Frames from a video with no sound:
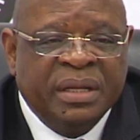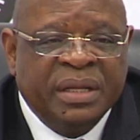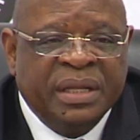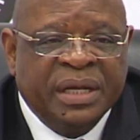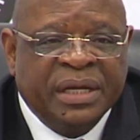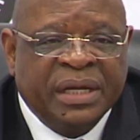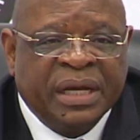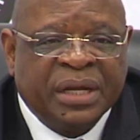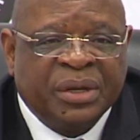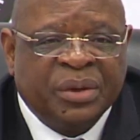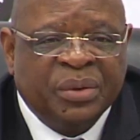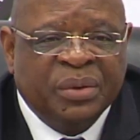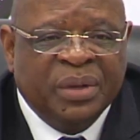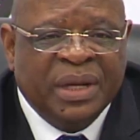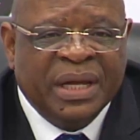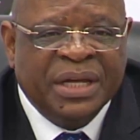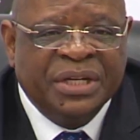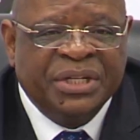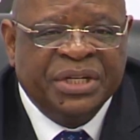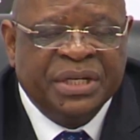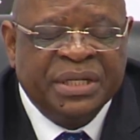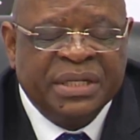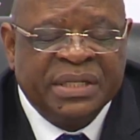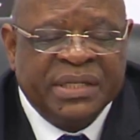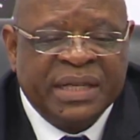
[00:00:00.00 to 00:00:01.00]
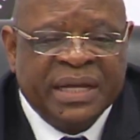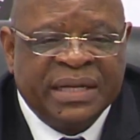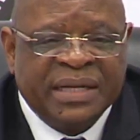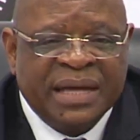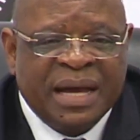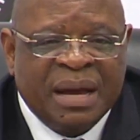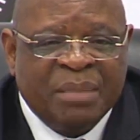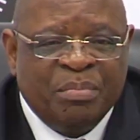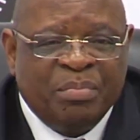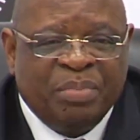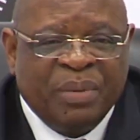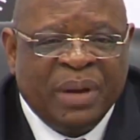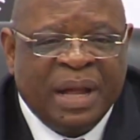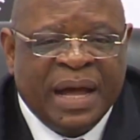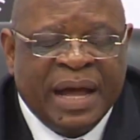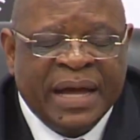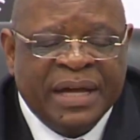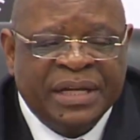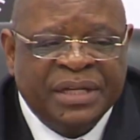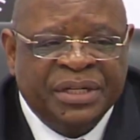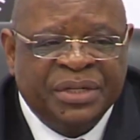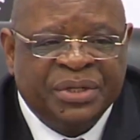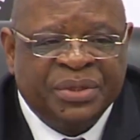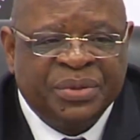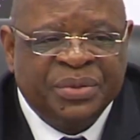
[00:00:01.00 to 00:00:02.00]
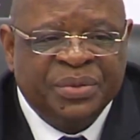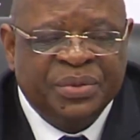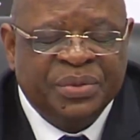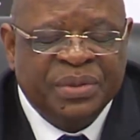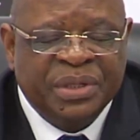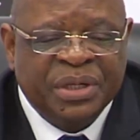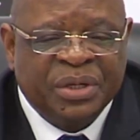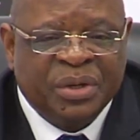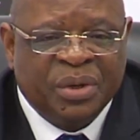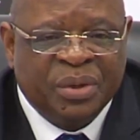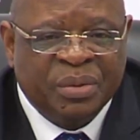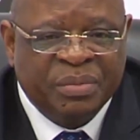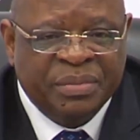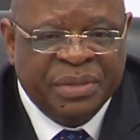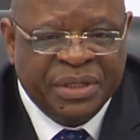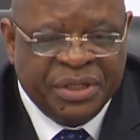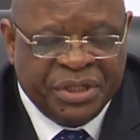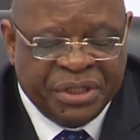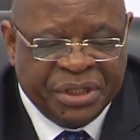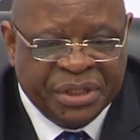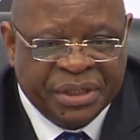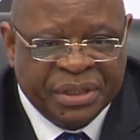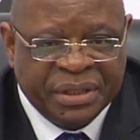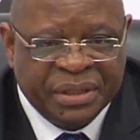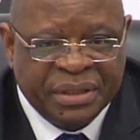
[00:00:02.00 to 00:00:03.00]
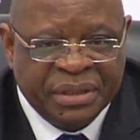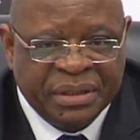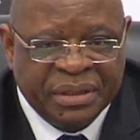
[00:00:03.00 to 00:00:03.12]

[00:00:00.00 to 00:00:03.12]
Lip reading: the regulations that apply to the commission